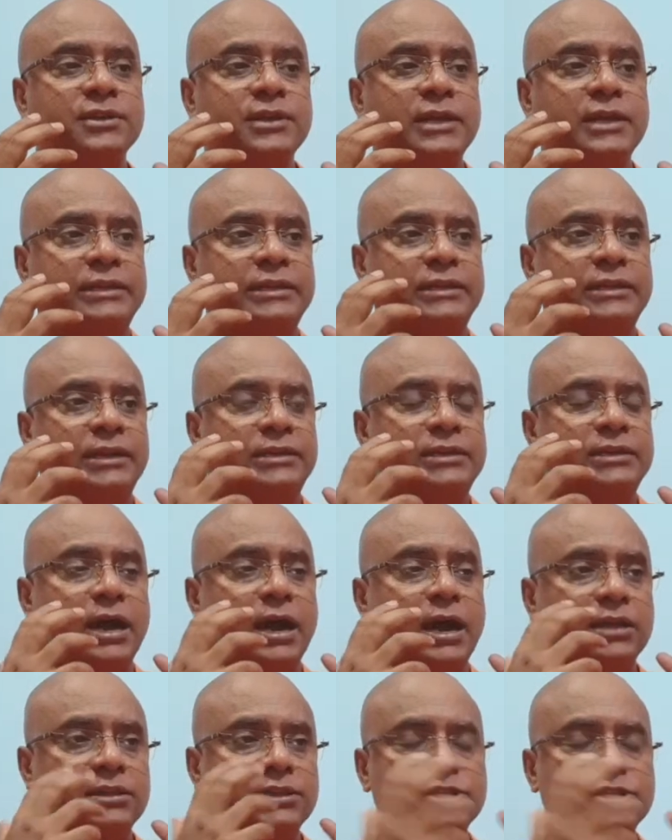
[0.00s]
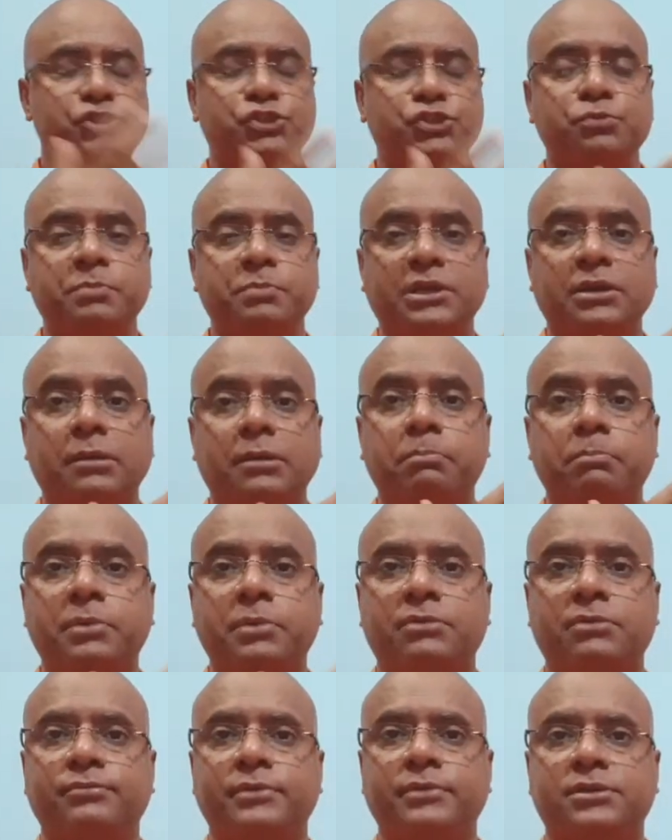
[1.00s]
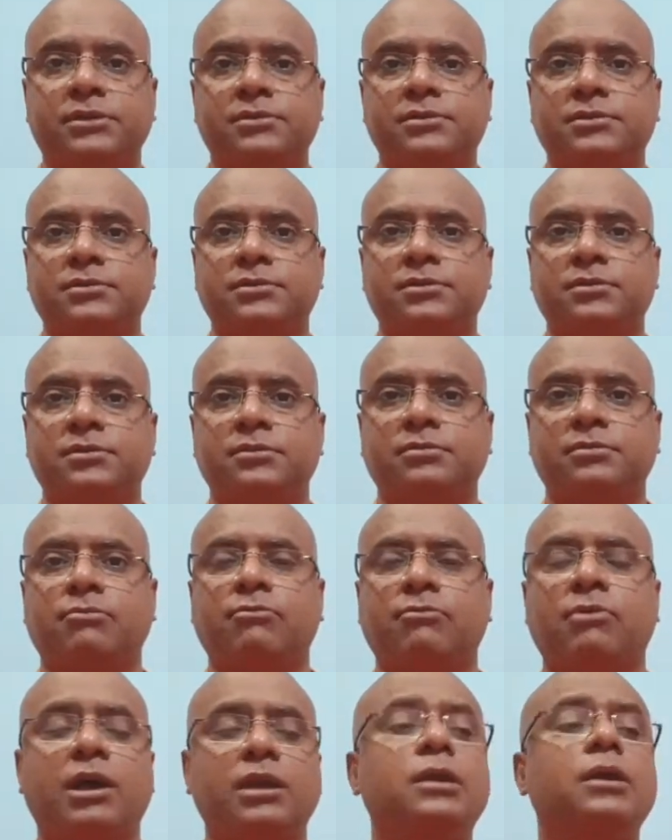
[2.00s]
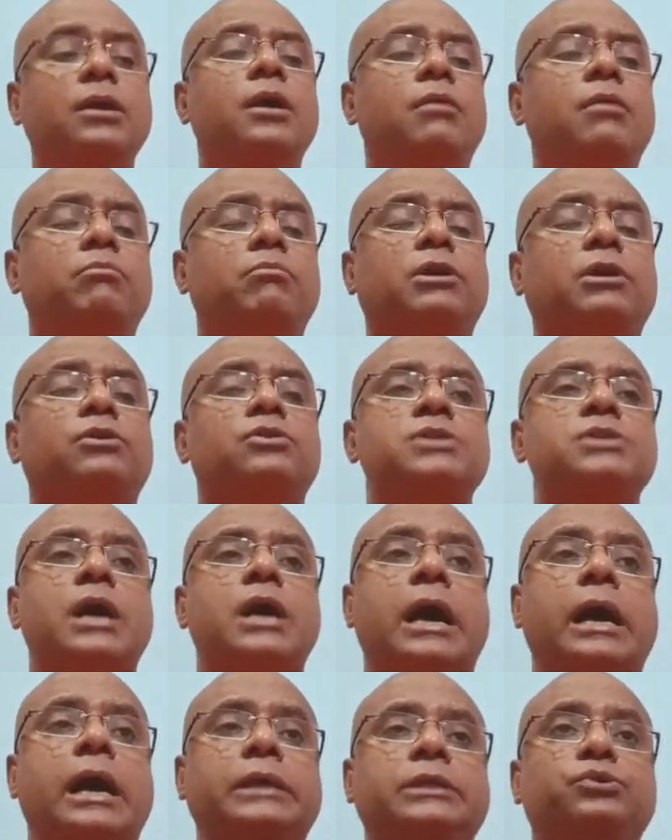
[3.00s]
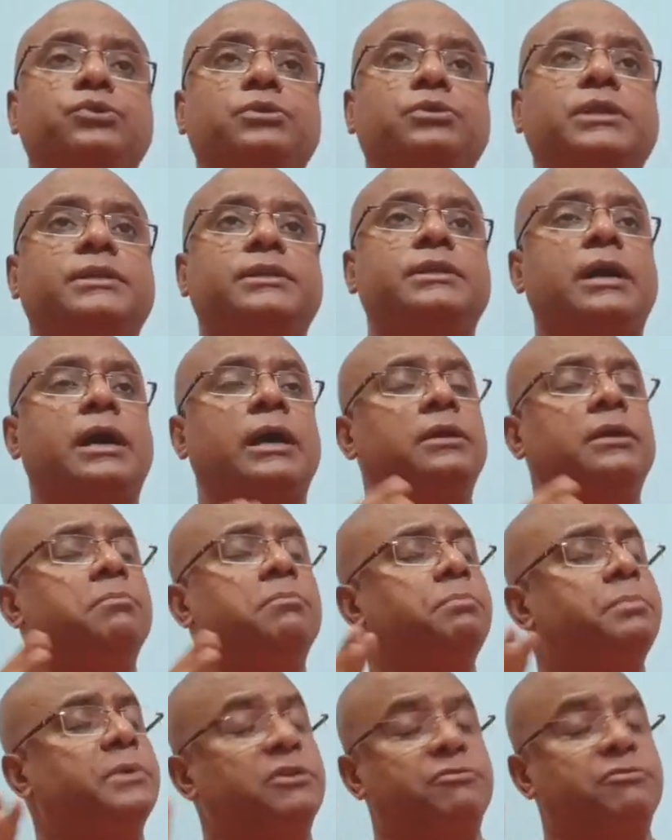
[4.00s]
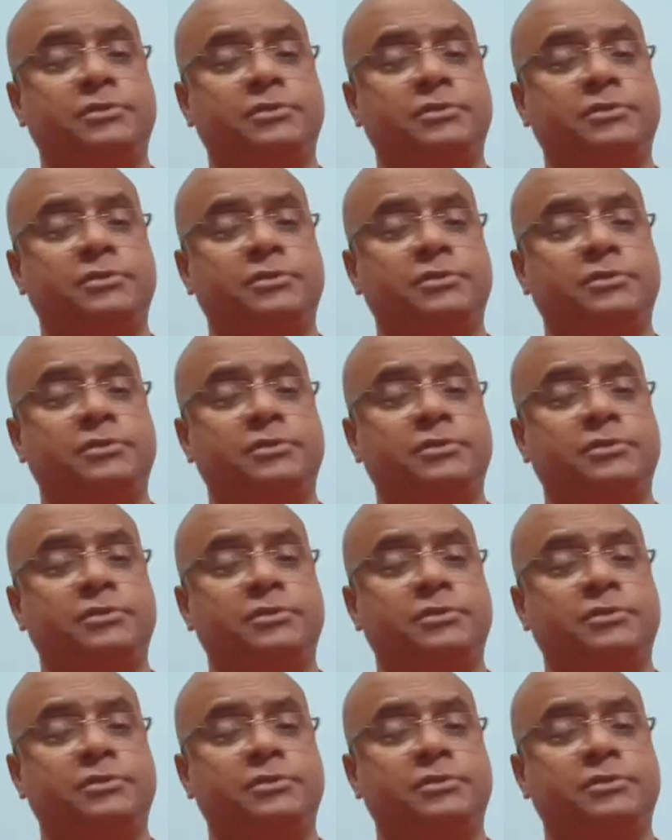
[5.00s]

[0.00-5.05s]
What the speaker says: that others to become perfect. Why? Because I know that I am perfect.